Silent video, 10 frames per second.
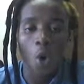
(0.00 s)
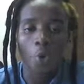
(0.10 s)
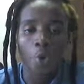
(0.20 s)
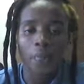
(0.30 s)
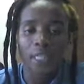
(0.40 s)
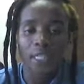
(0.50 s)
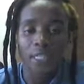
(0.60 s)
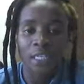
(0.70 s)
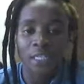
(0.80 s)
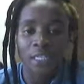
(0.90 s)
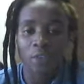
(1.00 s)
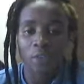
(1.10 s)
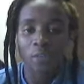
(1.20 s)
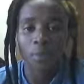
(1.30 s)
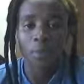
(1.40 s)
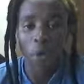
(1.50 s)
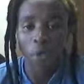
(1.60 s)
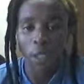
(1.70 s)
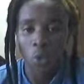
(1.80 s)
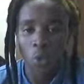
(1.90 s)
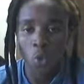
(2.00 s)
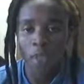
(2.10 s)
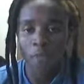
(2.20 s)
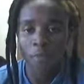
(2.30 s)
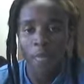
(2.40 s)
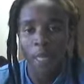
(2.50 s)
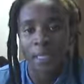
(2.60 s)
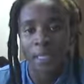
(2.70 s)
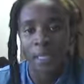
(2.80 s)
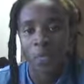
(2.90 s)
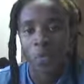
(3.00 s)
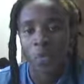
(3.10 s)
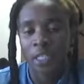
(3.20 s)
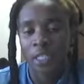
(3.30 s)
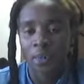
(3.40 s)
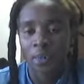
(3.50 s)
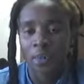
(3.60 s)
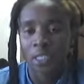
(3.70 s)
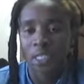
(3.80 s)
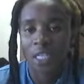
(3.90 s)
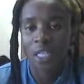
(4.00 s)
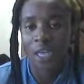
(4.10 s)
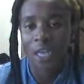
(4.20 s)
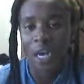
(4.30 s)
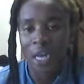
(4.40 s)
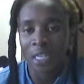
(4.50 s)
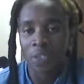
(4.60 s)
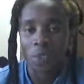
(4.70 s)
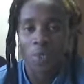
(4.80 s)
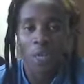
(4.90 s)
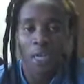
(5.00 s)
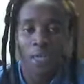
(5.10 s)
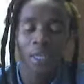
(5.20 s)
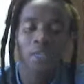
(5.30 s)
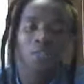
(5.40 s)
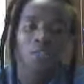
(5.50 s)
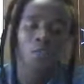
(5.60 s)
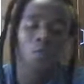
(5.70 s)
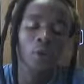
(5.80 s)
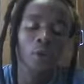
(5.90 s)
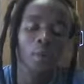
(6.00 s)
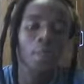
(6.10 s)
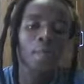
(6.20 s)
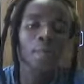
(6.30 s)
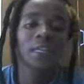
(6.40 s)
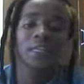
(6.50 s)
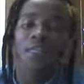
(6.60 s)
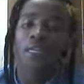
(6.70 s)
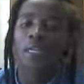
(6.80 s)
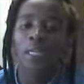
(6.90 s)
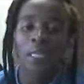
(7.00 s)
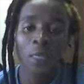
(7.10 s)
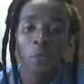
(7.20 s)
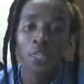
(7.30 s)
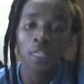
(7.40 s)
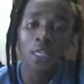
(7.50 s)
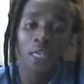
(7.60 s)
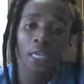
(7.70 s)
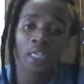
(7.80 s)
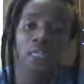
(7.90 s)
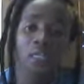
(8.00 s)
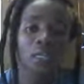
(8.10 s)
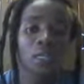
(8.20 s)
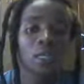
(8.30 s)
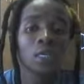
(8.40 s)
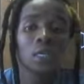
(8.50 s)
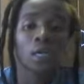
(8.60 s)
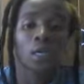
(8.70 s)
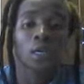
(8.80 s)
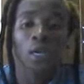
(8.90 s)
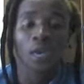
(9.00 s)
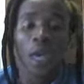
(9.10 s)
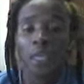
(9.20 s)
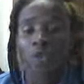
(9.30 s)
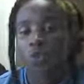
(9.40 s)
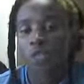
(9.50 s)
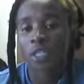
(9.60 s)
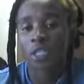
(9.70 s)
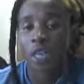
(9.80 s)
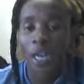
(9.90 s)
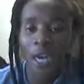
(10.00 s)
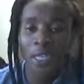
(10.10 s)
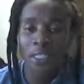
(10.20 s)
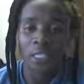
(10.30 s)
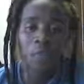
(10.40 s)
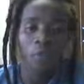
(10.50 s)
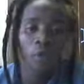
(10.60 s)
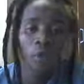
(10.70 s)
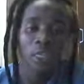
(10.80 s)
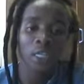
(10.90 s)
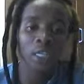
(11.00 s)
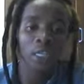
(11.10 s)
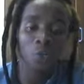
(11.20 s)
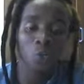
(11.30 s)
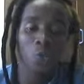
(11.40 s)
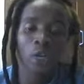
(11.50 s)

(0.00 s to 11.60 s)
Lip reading: or with it, township boys who live by their wheat, stealing cars, jewelry, etc. By then, they were seen as guys who steal cars and jewelries